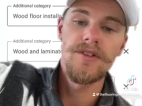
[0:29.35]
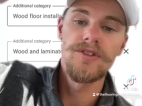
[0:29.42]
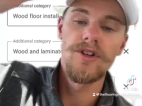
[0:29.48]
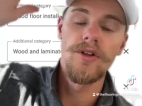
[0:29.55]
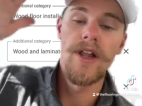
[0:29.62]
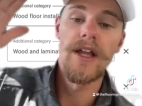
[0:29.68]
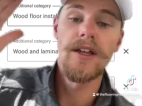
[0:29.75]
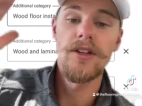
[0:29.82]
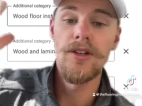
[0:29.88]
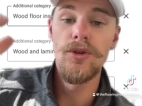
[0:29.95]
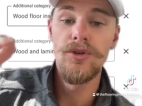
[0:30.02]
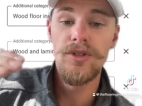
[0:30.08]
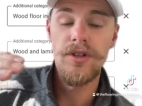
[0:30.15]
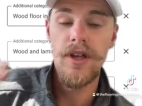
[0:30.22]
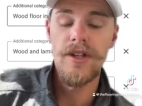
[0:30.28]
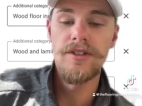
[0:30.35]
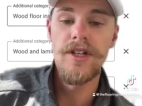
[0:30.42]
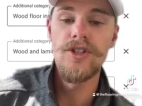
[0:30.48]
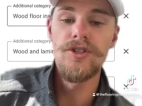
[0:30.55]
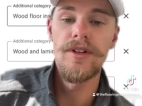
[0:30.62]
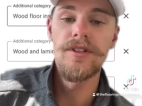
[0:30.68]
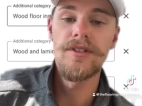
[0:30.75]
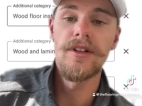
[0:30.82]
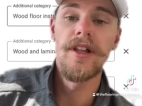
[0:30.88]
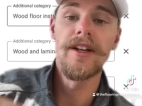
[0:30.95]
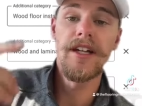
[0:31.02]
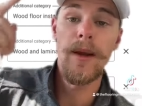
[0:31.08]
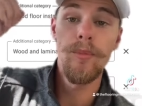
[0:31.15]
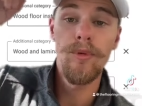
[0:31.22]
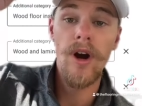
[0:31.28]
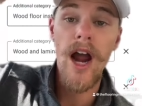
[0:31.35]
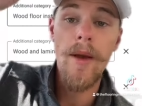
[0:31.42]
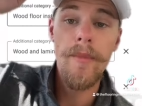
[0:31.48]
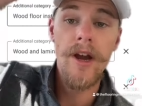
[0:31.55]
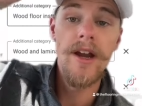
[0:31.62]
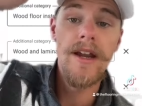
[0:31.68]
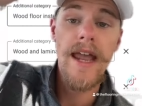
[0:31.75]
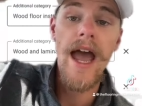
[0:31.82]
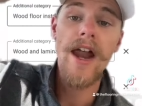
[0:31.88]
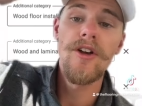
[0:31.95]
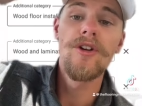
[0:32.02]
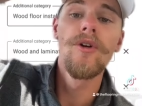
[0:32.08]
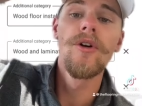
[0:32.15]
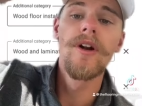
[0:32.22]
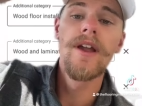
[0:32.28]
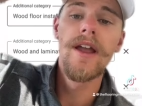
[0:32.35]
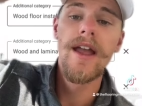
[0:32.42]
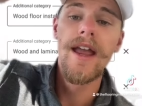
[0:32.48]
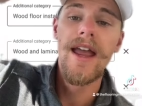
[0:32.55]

So, like, you essentially select a primary category